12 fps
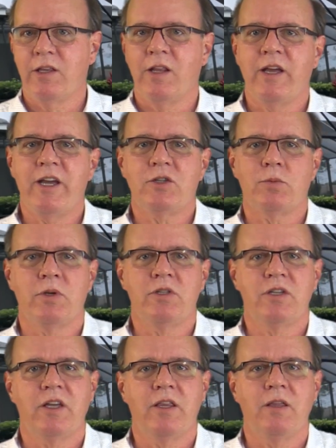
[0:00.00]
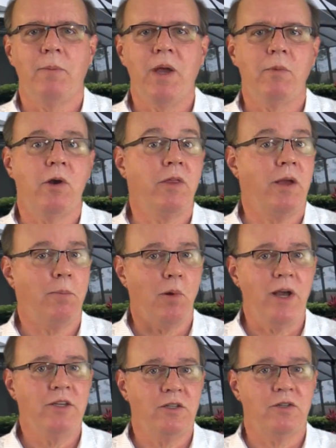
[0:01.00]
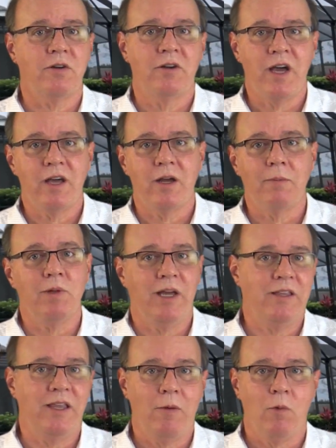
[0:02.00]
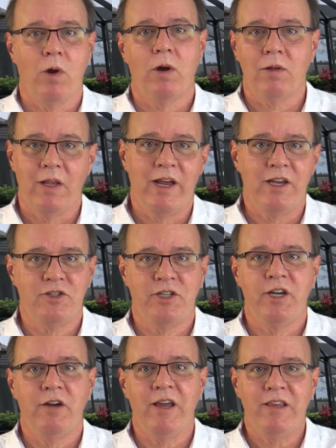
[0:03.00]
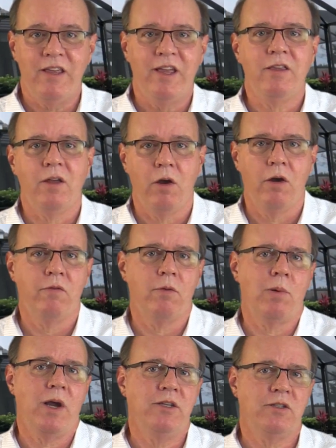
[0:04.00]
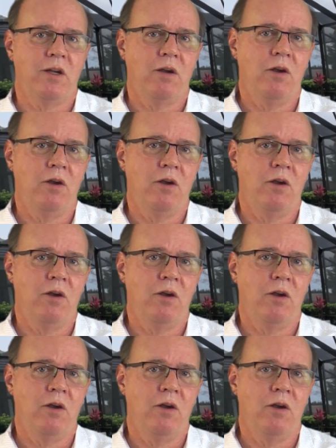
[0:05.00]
the last ones to get the memo that prices are not up like they were last year and tend to overprice their